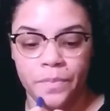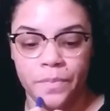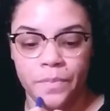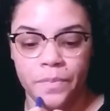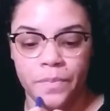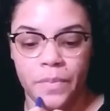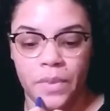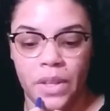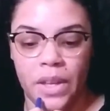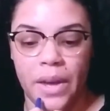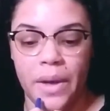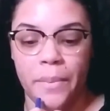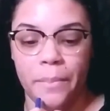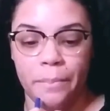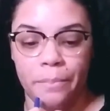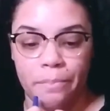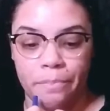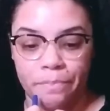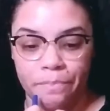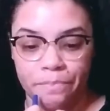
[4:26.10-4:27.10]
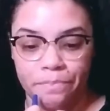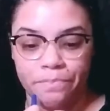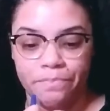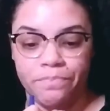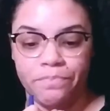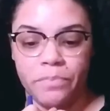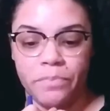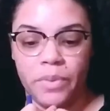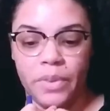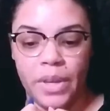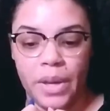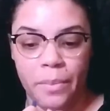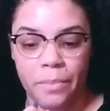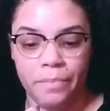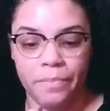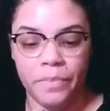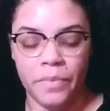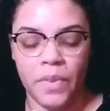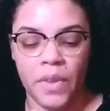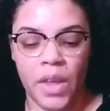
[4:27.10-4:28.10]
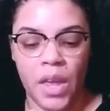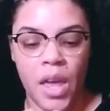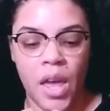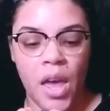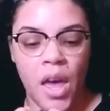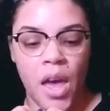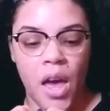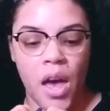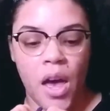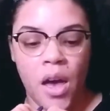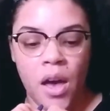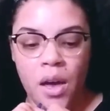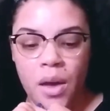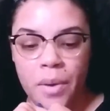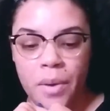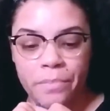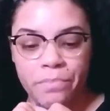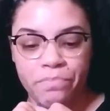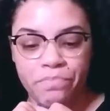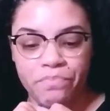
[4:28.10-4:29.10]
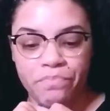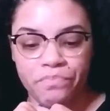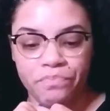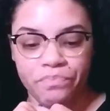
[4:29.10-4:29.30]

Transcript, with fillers: yeah. Yep. Um,